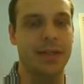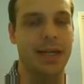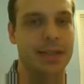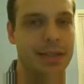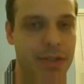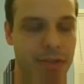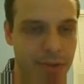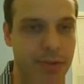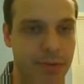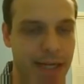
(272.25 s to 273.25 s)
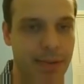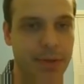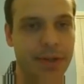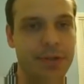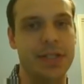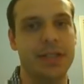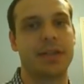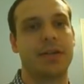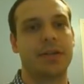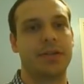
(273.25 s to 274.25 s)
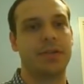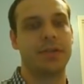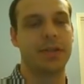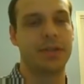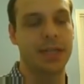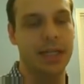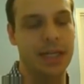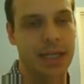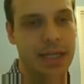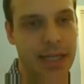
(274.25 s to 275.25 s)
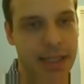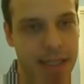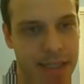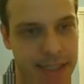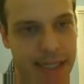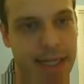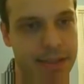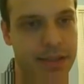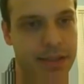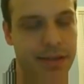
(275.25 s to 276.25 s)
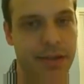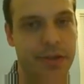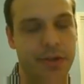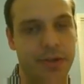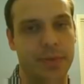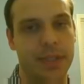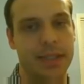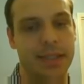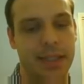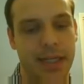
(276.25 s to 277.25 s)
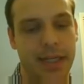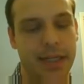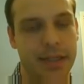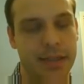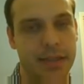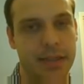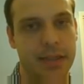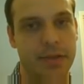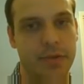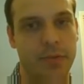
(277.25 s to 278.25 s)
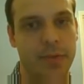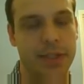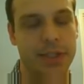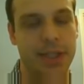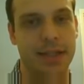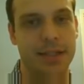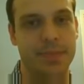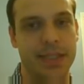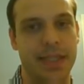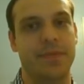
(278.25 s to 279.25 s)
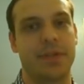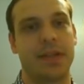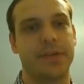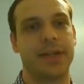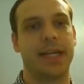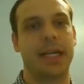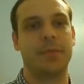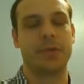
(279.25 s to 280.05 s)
got 2 Rainbow Energies on the Articuno, and then attached the third one and one-shot his Blacephalon for game for